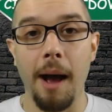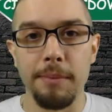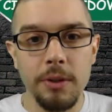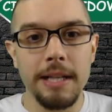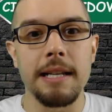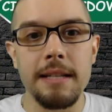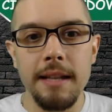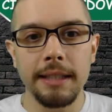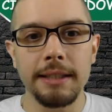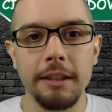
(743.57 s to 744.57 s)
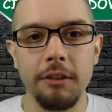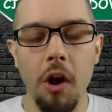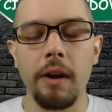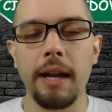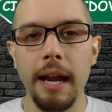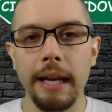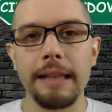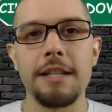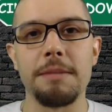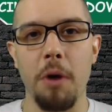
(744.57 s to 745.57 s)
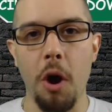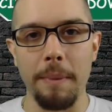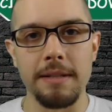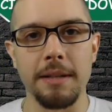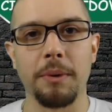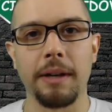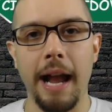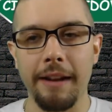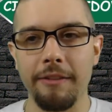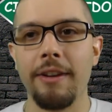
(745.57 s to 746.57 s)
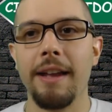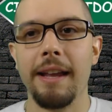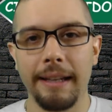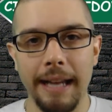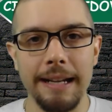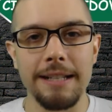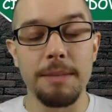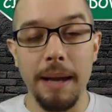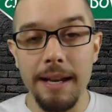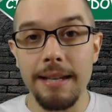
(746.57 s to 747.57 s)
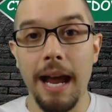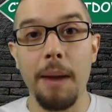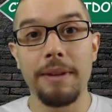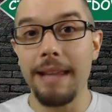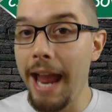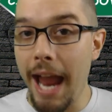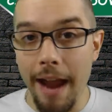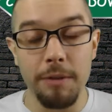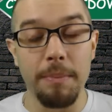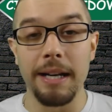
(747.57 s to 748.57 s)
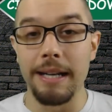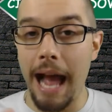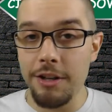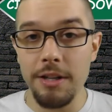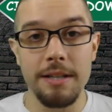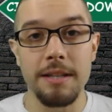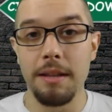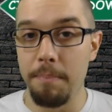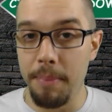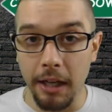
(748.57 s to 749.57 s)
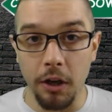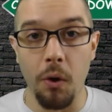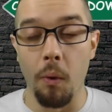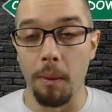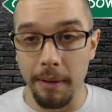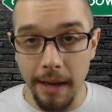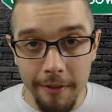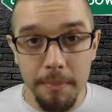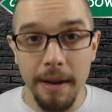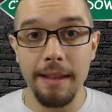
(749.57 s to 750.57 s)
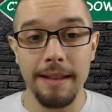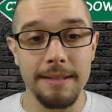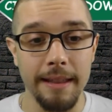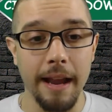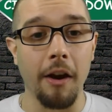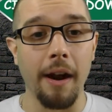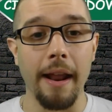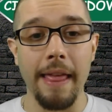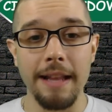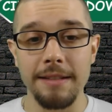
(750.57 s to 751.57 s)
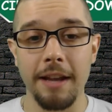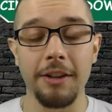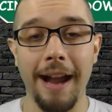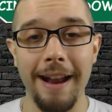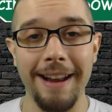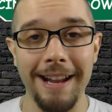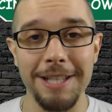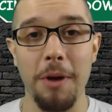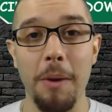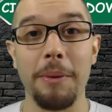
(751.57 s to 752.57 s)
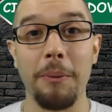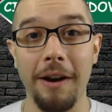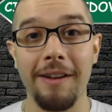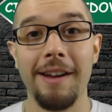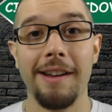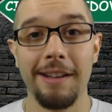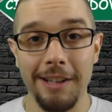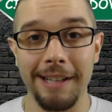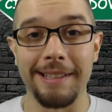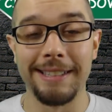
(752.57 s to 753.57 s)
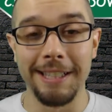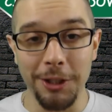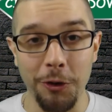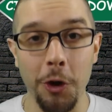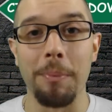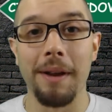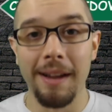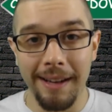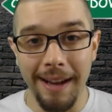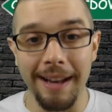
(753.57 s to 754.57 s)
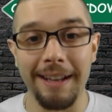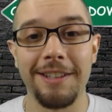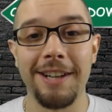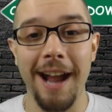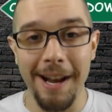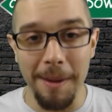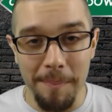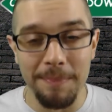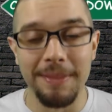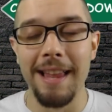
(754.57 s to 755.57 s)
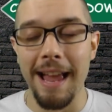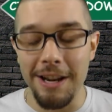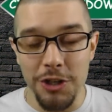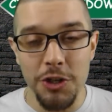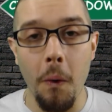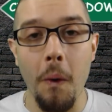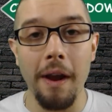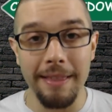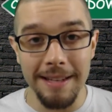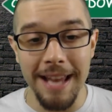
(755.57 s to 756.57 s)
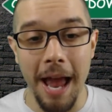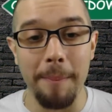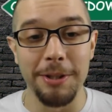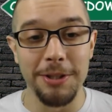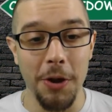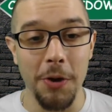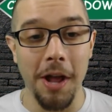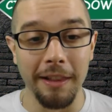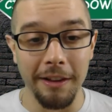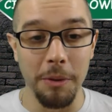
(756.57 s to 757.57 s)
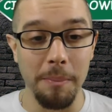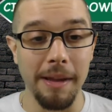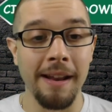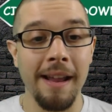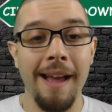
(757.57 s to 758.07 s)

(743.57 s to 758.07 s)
So it is. It's nice that they're all getting these moments, and we're kind of getting to spend time with everybody, not just the big core, but everybody that's there. And that's another kind of nice moment where you get to see the group getting to kind of enjoy this episode a little bit.